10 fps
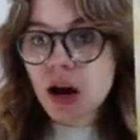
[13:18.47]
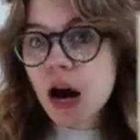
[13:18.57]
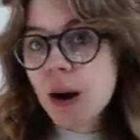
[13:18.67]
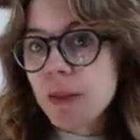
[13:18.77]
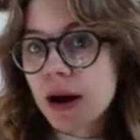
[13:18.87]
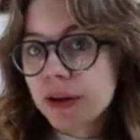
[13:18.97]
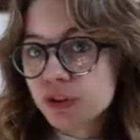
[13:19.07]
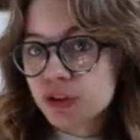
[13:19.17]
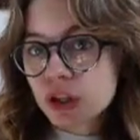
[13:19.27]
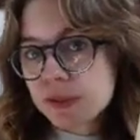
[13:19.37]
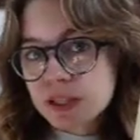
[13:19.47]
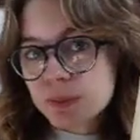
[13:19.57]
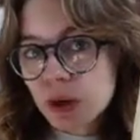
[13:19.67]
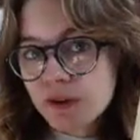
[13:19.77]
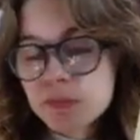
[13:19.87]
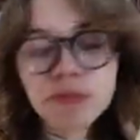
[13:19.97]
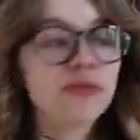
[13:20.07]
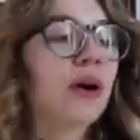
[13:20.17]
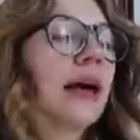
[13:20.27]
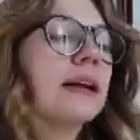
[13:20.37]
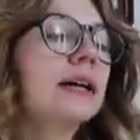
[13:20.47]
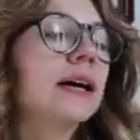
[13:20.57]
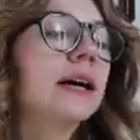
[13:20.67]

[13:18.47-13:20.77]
I just got this book from a friend.